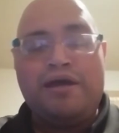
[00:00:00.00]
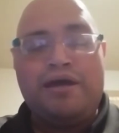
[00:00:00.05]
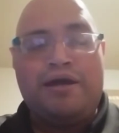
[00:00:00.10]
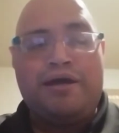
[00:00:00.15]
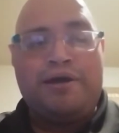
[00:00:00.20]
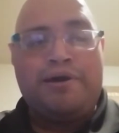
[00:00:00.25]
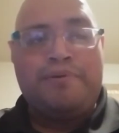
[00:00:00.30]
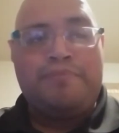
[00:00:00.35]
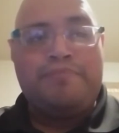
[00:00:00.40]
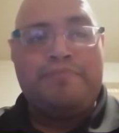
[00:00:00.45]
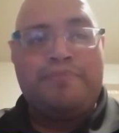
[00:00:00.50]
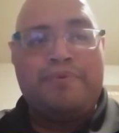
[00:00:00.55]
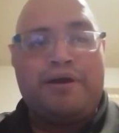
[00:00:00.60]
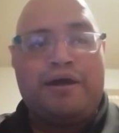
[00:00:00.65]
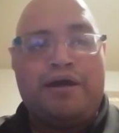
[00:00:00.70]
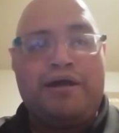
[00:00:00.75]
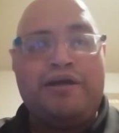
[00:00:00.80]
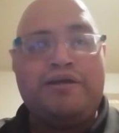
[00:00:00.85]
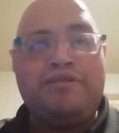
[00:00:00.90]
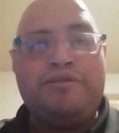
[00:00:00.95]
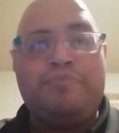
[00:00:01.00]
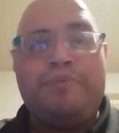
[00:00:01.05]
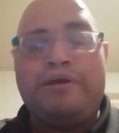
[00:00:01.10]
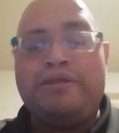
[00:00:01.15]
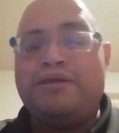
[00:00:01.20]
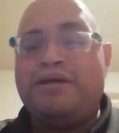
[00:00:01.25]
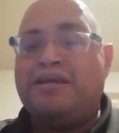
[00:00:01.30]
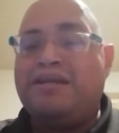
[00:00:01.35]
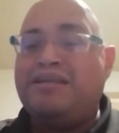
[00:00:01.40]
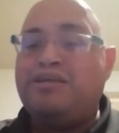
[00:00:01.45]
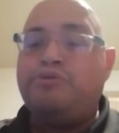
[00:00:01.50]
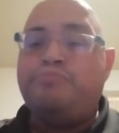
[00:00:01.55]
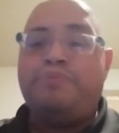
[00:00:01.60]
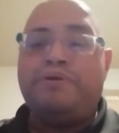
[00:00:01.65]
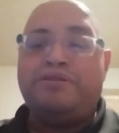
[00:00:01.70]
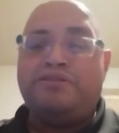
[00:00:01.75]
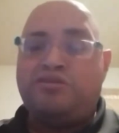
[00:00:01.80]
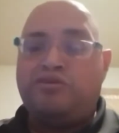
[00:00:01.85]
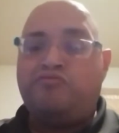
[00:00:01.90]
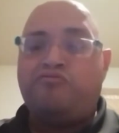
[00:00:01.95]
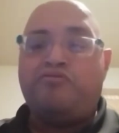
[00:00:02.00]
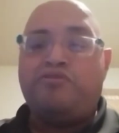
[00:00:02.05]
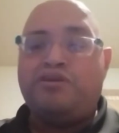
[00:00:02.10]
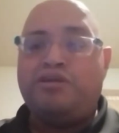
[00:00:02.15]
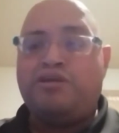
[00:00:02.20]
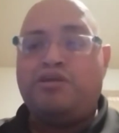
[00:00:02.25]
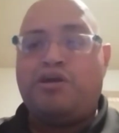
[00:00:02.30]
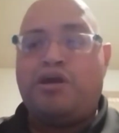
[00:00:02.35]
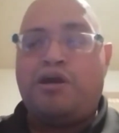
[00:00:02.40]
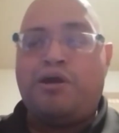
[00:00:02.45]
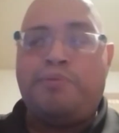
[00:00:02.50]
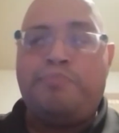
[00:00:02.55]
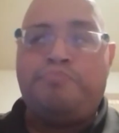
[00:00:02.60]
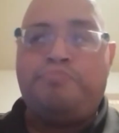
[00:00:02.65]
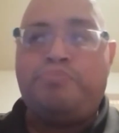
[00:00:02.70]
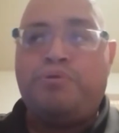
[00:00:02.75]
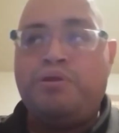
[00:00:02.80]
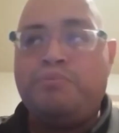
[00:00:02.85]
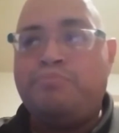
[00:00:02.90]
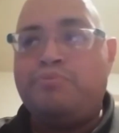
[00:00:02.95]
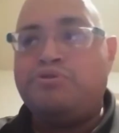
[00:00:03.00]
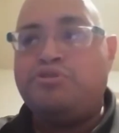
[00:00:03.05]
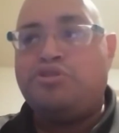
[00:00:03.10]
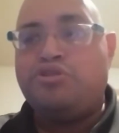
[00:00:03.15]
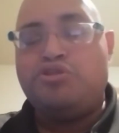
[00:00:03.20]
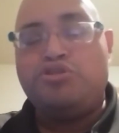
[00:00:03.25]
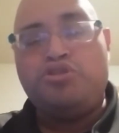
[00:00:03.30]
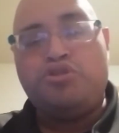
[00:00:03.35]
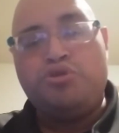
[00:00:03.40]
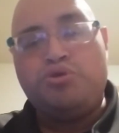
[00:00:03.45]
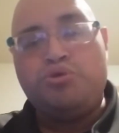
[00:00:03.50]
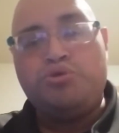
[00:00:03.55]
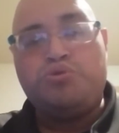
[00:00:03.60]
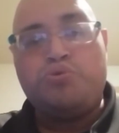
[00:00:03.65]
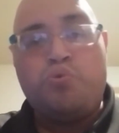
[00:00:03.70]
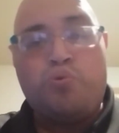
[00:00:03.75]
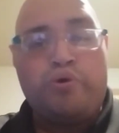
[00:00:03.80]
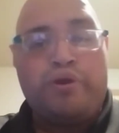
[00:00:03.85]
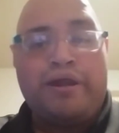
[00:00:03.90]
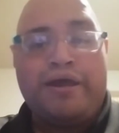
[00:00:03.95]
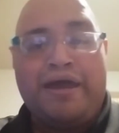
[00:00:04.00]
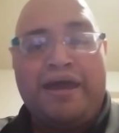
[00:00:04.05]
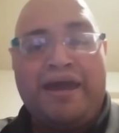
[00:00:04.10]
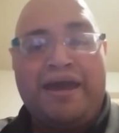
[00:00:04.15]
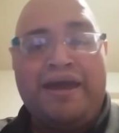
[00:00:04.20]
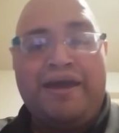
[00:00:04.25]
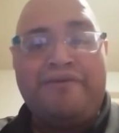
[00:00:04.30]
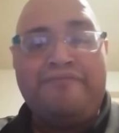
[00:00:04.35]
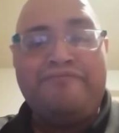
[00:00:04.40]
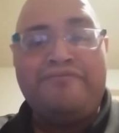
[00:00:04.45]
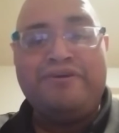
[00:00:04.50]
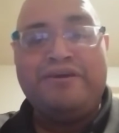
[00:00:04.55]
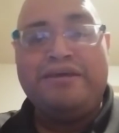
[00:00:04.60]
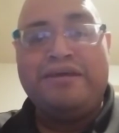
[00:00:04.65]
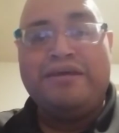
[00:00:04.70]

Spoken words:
I animate a little bit differently. I pretty much just use what I have.